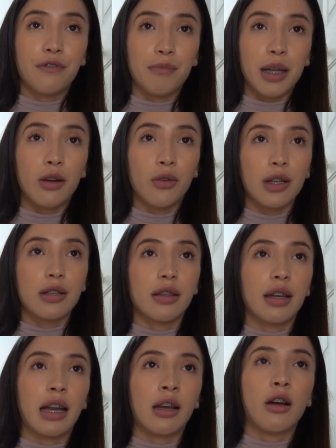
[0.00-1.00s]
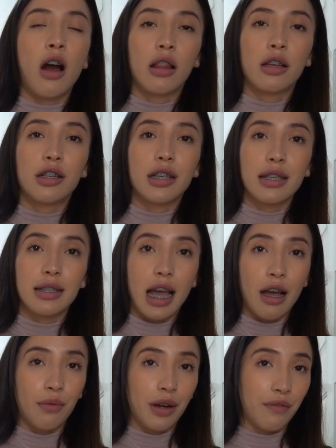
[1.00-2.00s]
for me going to the gynecologist,
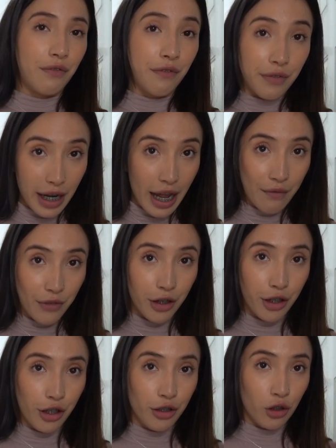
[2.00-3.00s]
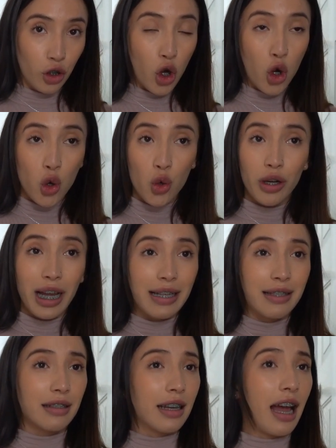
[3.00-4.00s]
I would have never known. I
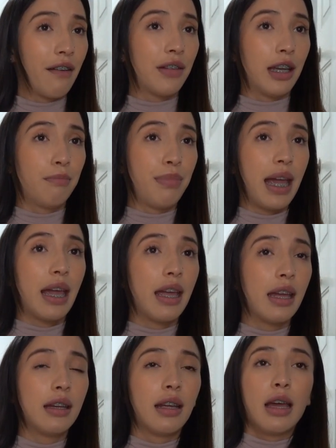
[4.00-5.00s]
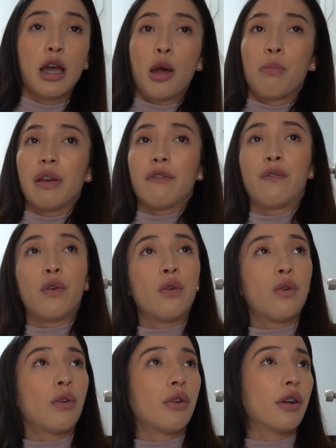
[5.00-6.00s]
didn't have any pain
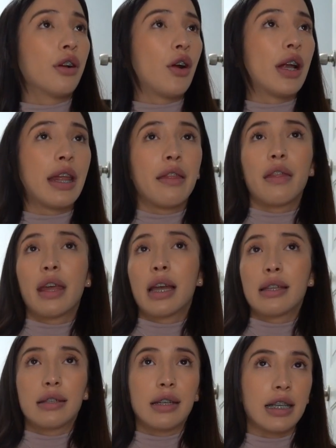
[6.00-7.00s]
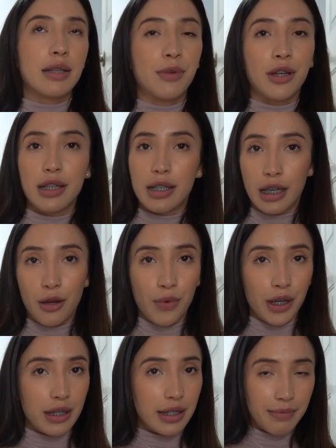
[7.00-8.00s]
before or anything. I didn't experience any
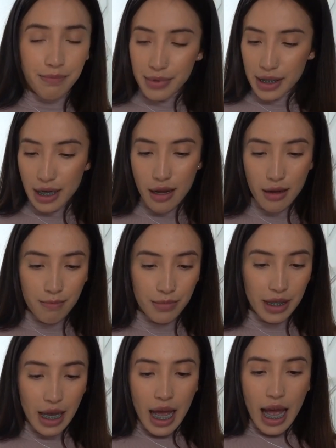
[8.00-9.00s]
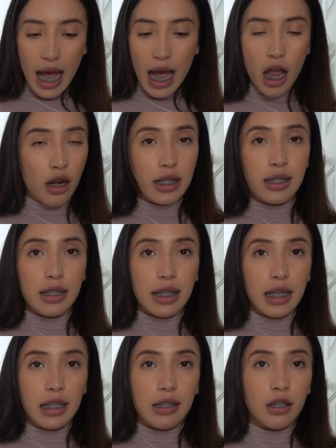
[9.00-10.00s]
weird symptoms. I
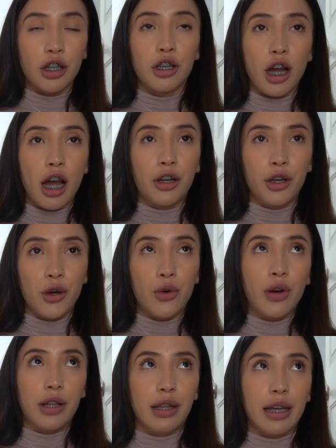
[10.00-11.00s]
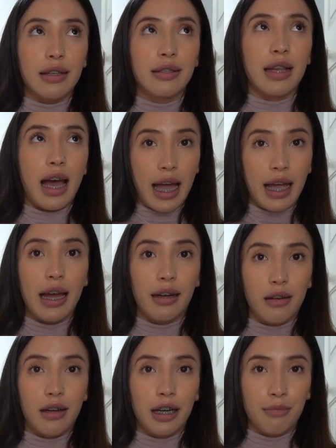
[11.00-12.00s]
honestly could not know unless I had
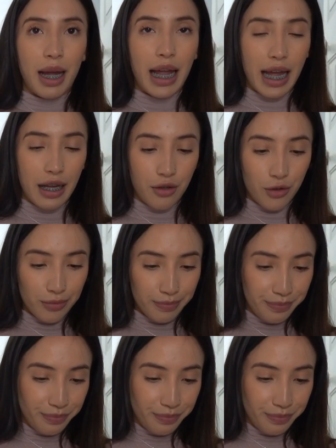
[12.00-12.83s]
gotten my annual.